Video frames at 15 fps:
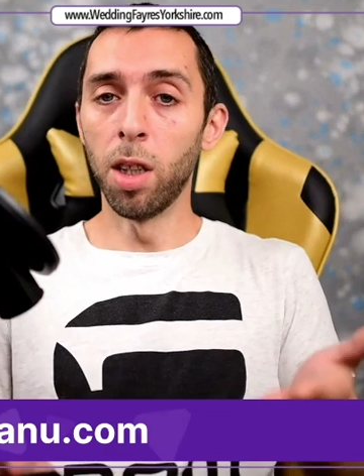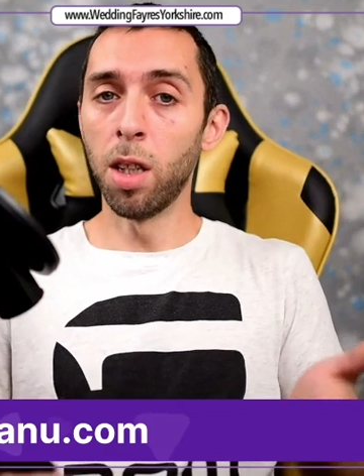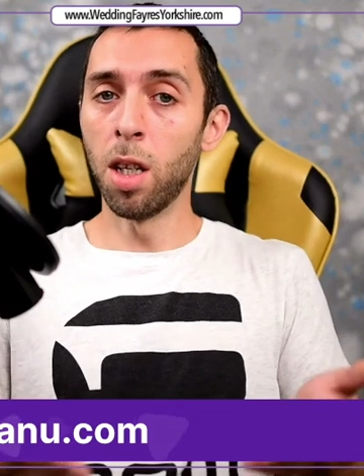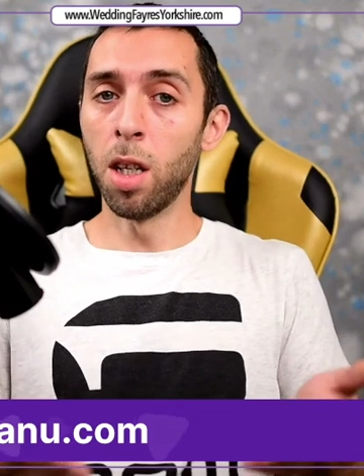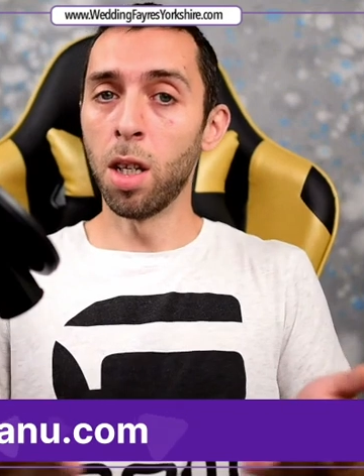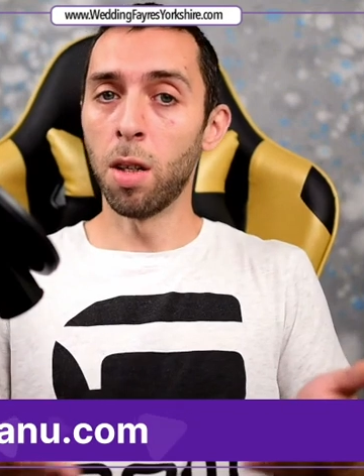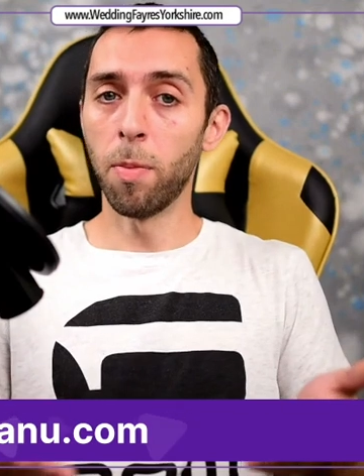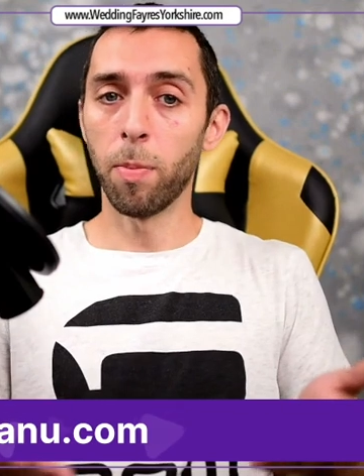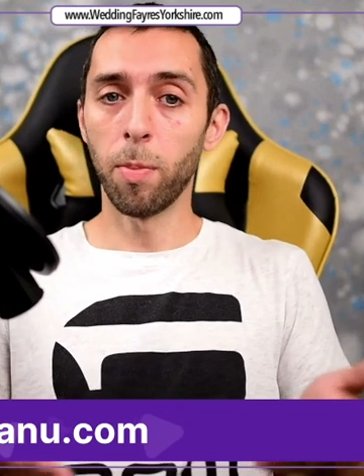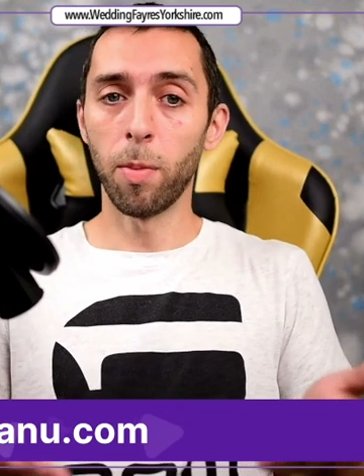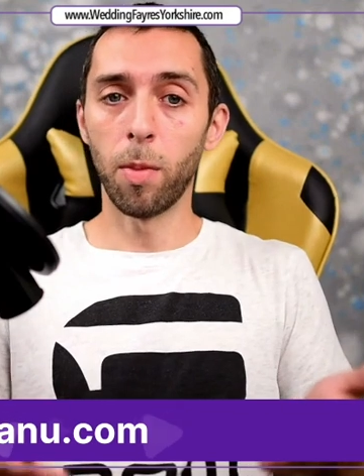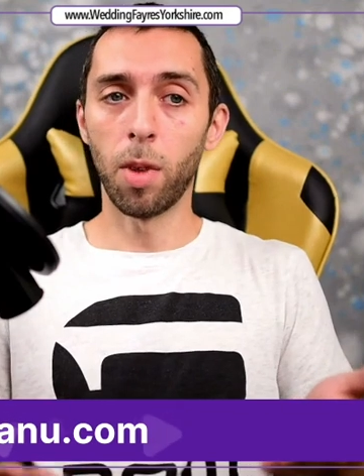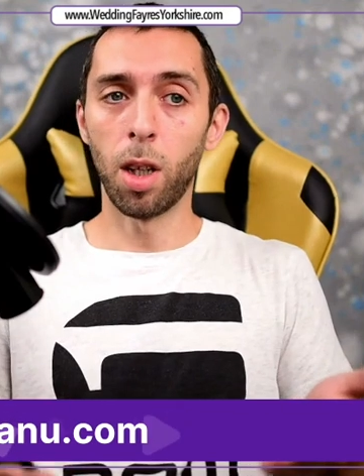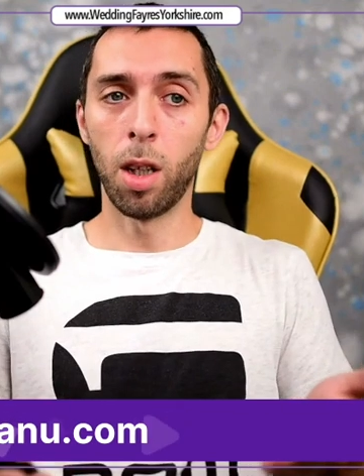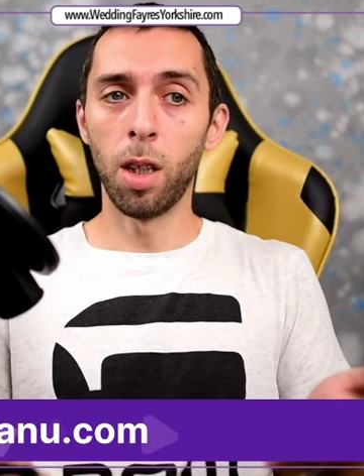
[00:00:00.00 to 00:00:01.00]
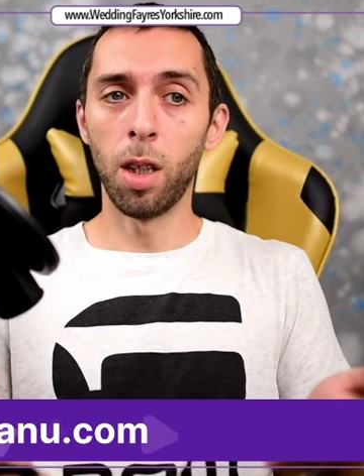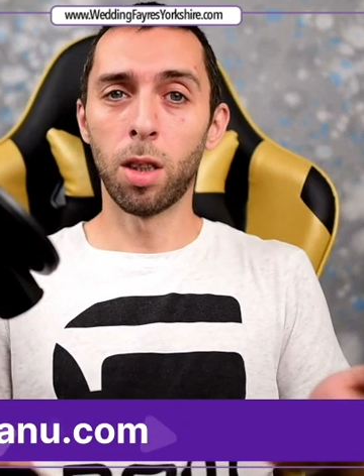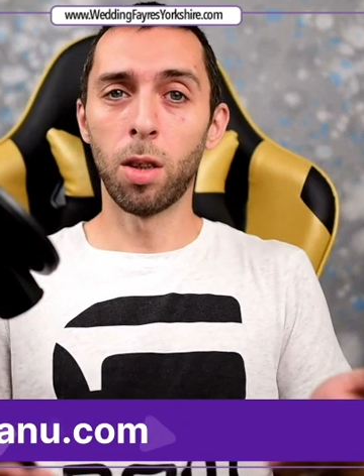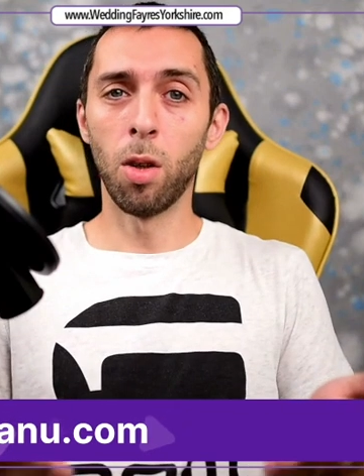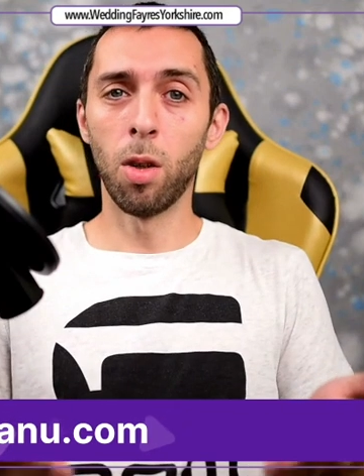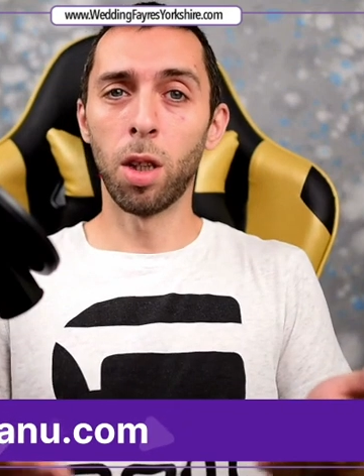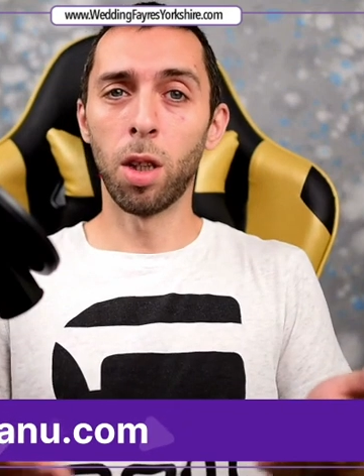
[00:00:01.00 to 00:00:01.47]
year, it's
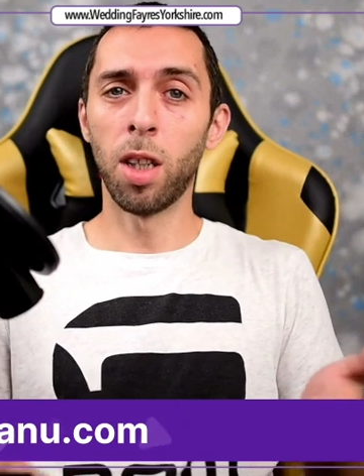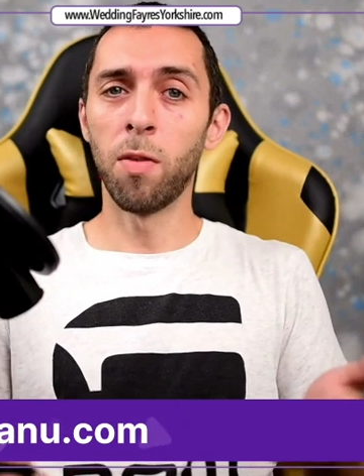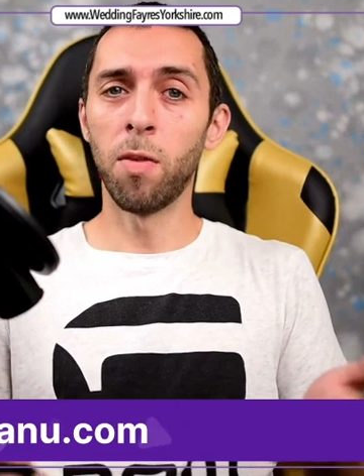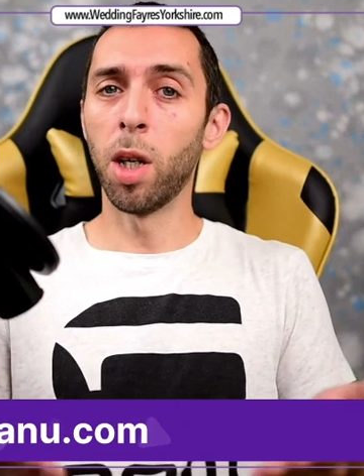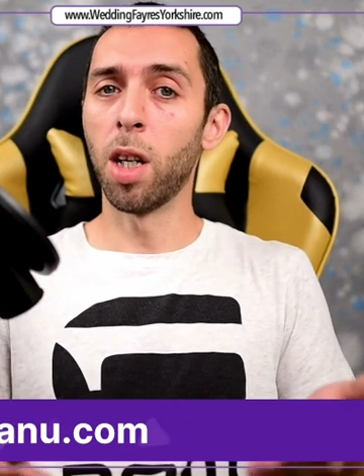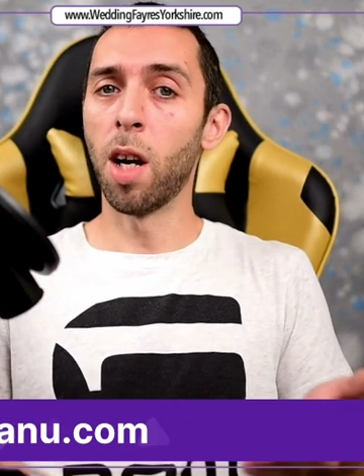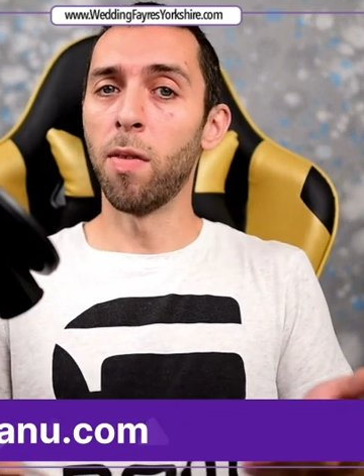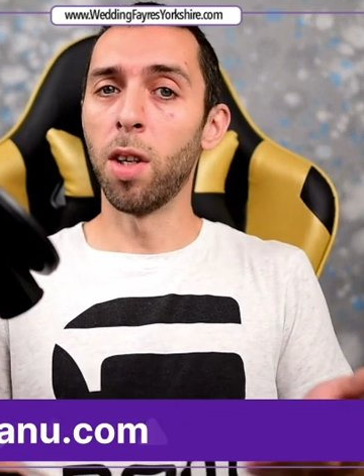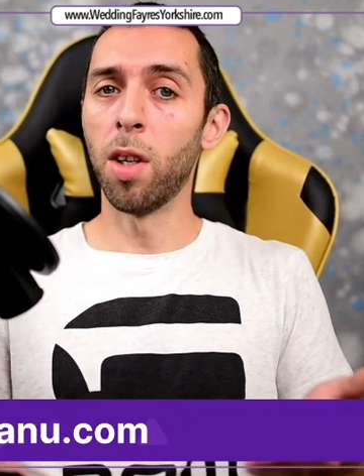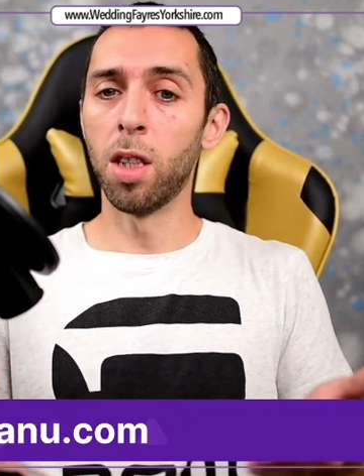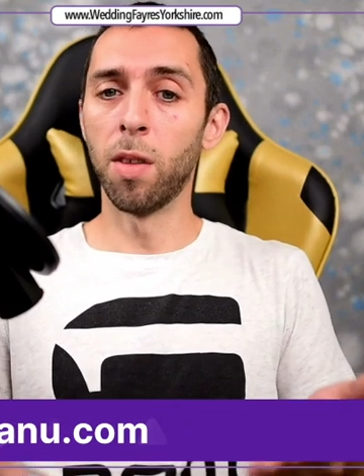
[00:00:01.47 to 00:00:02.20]
gonna give me an average